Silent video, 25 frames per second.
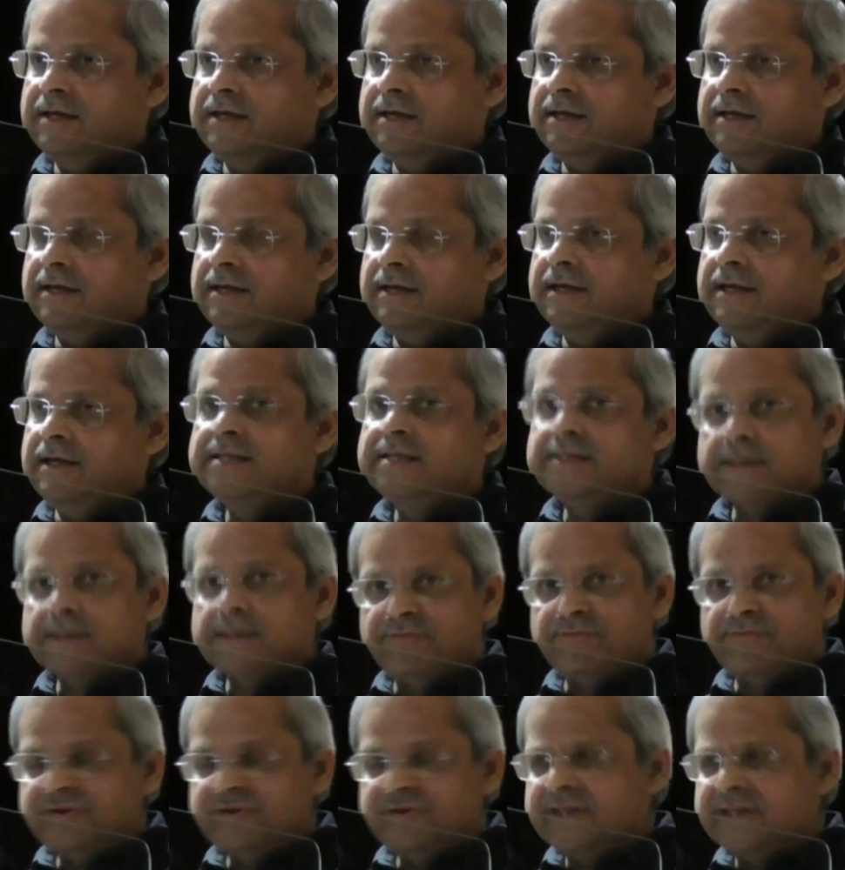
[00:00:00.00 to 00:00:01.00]
He
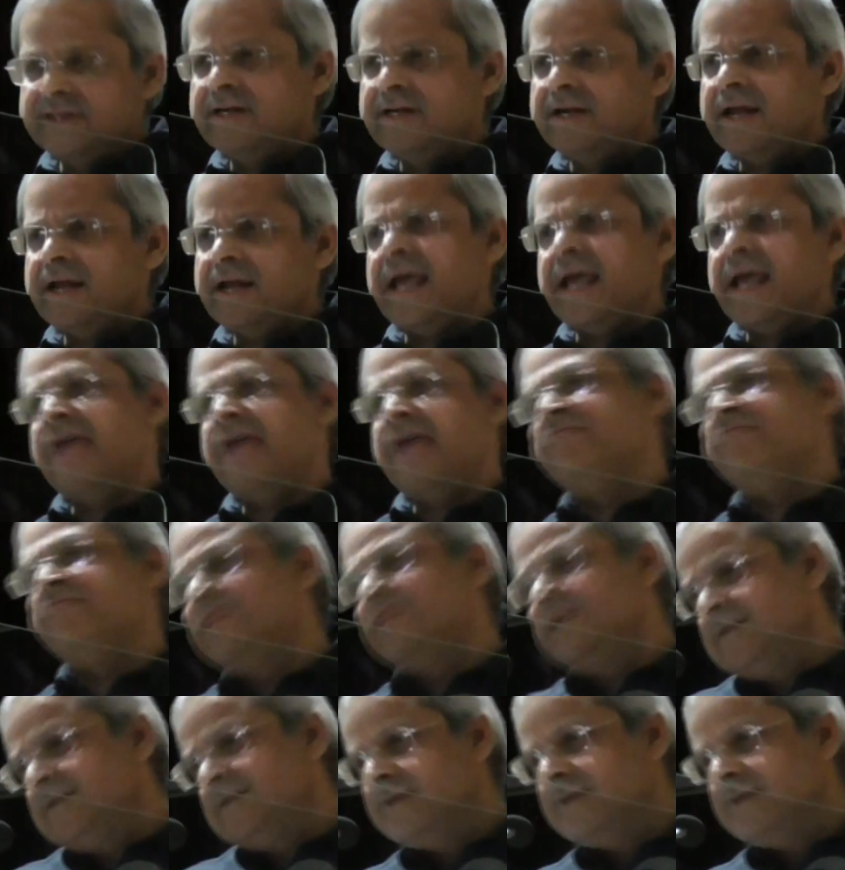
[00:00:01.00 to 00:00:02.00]
subverted
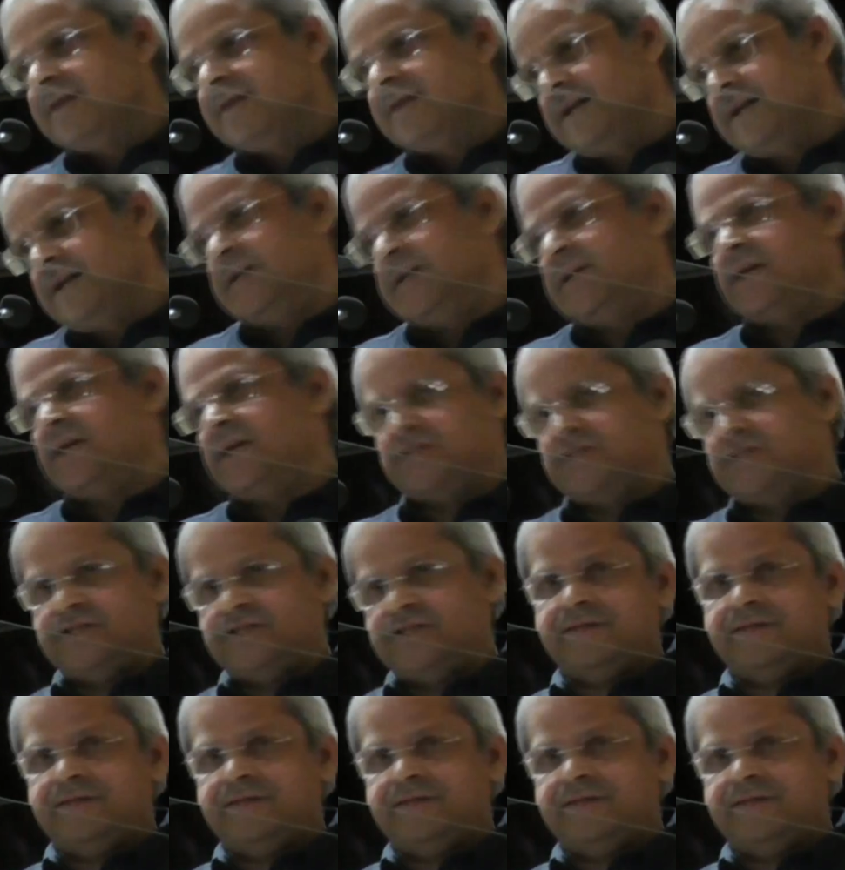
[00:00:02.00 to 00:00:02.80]
everything that he touched.